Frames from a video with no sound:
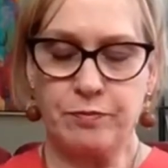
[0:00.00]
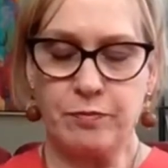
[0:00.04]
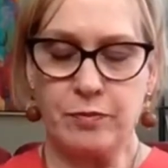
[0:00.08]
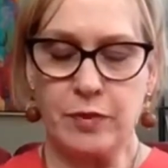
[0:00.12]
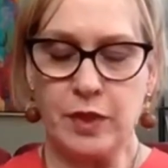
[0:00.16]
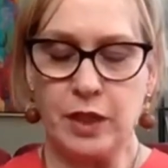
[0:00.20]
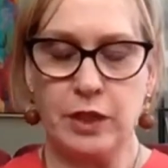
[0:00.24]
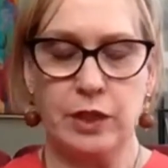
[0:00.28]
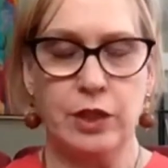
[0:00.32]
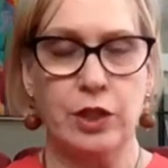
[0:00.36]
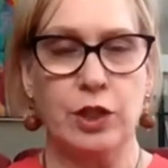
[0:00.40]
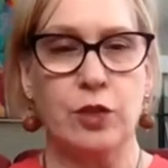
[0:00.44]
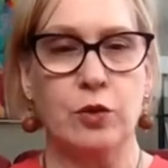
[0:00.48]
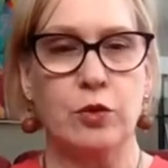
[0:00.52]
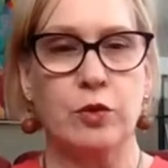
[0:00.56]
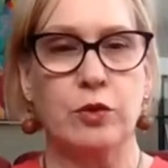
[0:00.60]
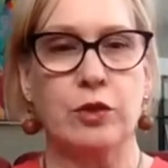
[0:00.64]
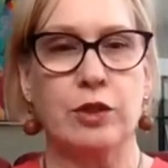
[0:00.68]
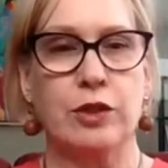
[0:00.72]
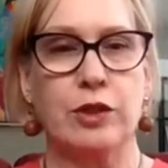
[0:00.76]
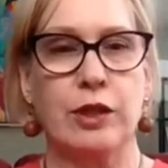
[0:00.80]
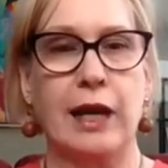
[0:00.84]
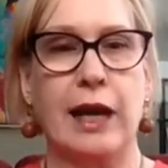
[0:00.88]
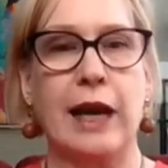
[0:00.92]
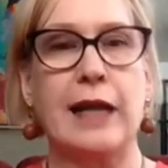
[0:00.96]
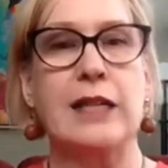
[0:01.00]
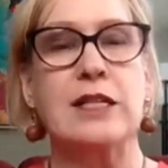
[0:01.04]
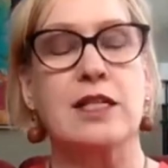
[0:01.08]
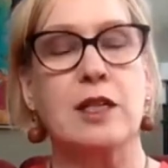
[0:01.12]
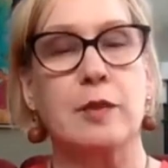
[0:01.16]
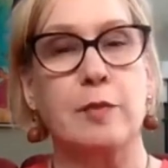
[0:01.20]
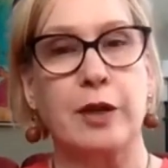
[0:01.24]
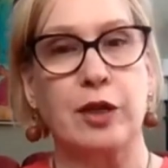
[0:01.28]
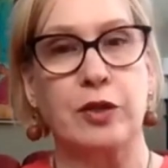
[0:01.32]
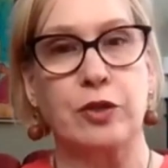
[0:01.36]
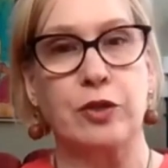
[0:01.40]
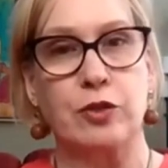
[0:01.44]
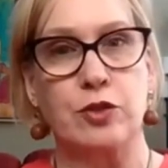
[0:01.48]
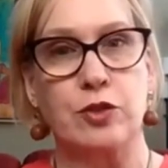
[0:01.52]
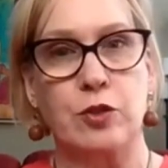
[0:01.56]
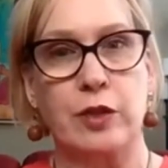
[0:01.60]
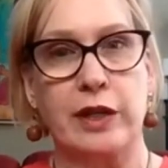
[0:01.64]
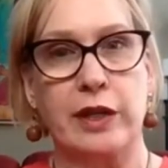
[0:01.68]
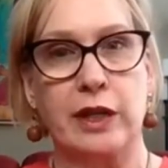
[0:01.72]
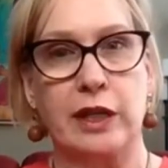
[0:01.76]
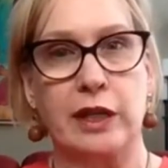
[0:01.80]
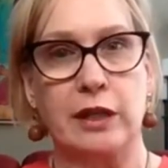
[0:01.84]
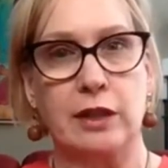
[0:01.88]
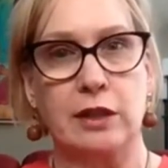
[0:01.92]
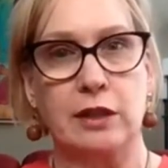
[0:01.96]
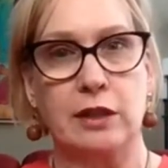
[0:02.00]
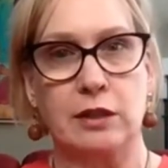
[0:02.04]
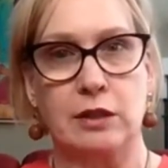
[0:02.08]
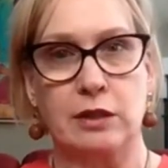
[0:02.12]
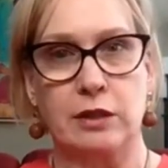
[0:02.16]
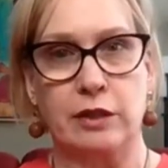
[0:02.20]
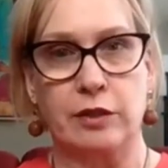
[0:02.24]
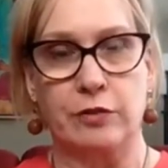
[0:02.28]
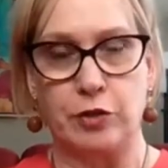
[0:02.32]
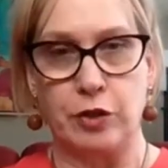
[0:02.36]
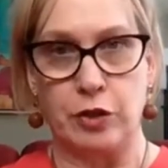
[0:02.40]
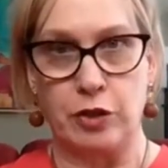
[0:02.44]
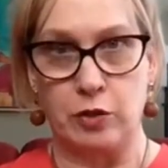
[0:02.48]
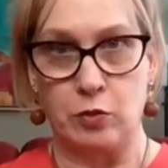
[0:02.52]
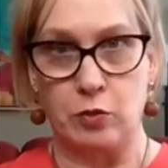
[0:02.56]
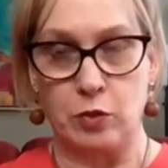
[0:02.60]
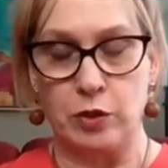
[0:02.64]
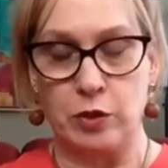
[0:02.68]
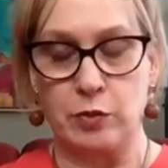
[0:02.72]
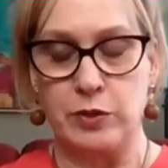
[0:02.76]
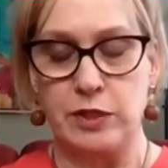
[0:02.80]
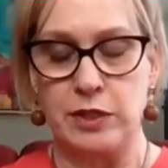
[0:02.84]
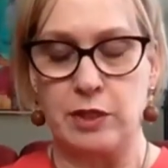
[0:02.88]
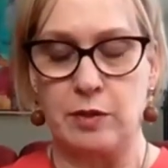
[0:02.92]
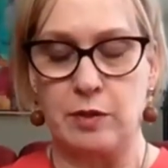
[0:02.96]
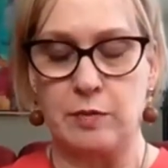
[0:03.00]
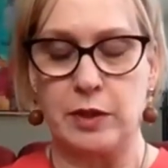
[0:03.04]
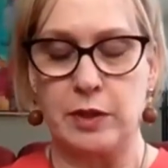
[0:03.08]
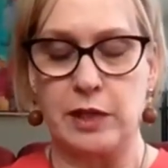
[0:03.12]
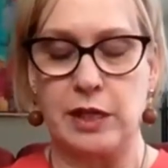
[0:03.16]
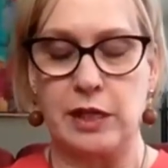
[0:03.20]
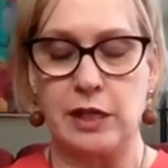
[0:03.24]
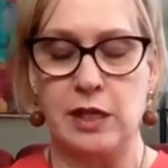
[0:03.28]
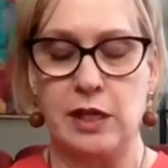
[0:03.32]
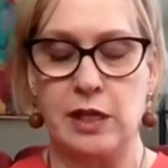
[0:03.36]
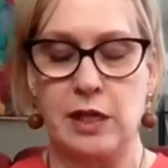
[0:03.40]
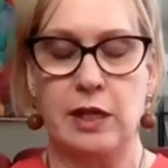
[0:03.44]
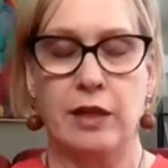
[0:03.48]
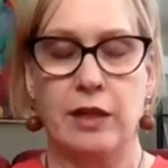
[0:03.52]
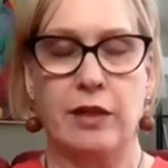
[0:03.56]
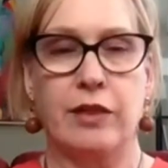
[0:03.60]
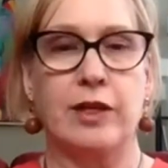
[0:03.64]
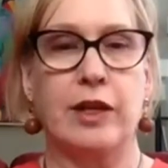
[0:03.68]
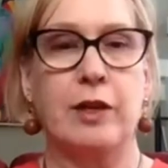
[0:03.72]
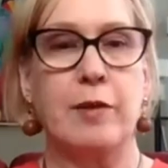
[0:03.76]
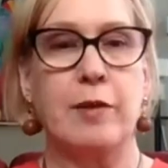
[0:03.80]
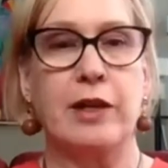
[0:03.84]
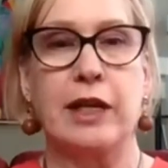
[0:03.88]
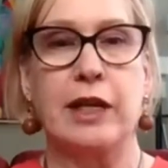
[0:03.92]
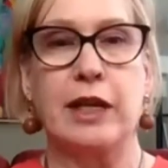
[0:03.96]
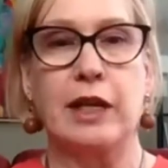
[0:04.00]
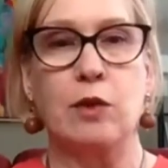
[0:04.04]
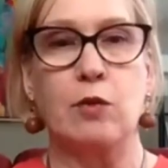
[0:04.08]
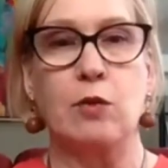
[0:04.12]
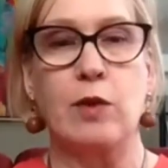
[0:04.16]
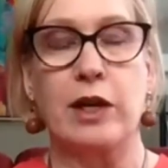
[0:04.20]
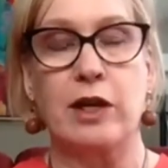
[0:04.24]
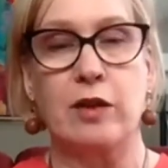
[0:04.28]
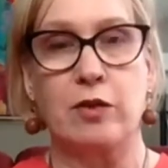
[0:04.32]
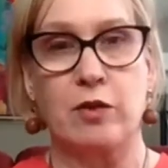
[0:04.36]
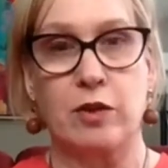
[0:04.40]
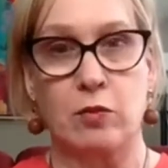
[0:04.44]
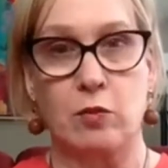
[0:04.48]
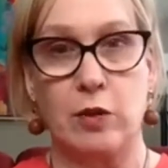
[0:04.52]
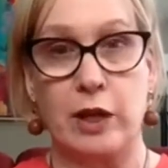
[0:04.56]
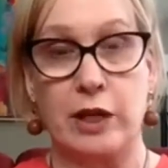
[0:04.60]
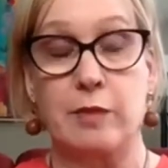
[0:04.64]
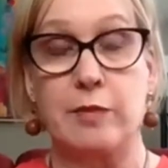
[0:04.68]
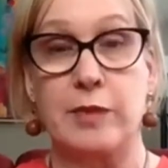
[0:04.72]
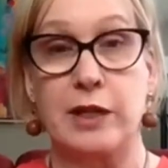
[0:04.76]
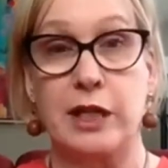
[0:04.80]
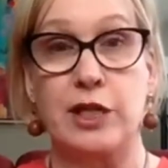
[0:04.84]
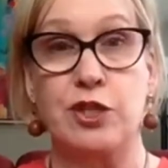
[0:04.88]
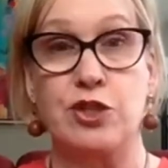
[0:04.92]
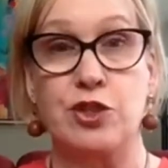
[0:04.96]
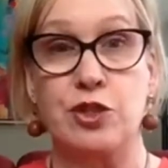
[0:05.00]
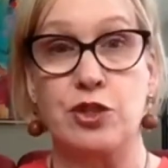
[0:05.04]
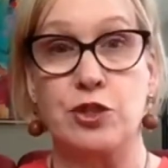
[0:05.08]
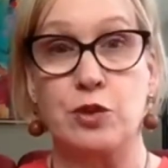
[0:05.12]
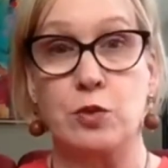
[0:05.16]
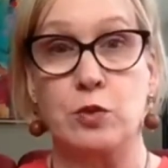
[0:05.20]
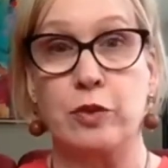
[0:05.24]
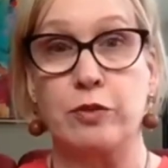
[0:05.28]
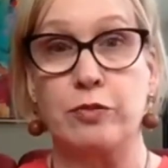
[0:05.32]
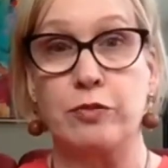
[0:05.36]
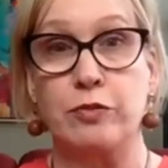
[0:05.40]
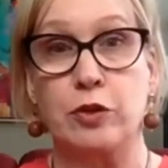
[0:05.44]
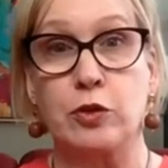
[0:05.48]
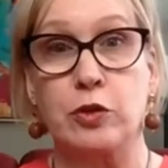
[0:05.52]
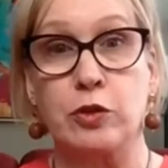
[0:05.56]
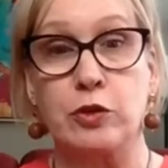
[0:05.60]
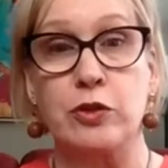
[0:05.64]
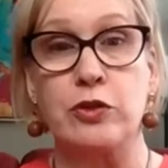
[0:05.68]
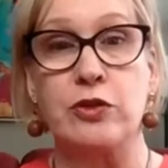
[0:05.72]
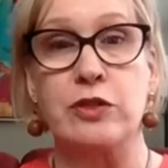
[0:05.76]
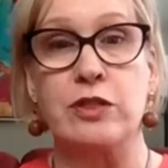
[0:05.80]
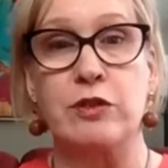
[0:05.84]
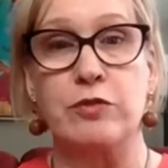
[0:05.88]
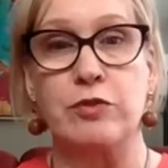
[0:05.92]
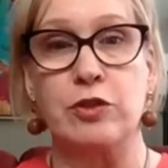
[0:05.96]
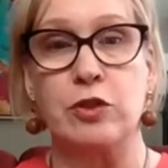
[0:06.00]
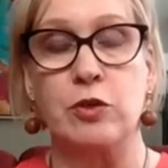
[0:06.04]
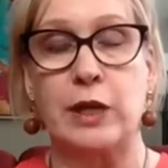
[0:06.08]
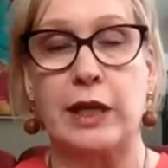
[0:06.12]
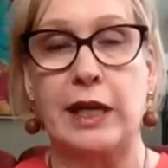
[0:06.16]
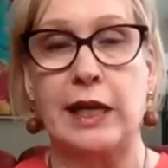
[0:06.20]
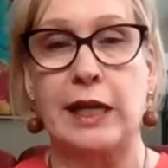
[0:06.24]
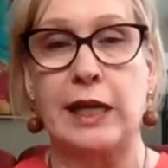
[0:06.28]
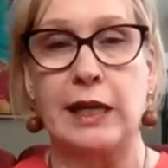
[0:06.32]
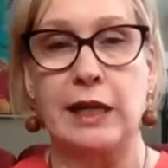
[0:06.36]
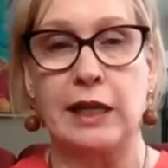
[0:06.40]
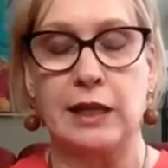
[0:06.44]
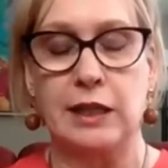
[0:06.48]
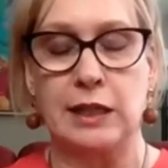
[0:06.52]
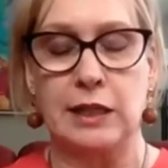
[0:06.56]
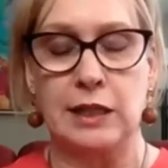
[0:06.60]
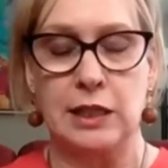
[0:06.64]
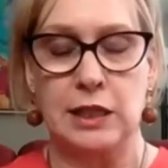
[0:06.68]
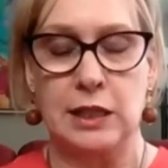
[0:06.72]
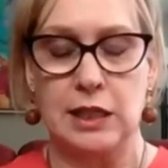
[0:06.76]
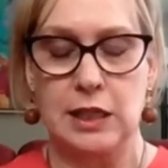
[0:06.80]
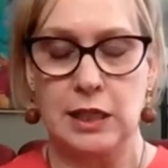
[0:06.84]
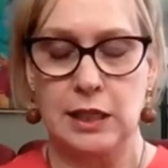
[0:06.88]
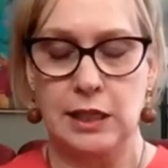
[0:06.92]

you know, ask about their training if you're going to work with somebody. Think about getting rec recommendations or referrals if you can.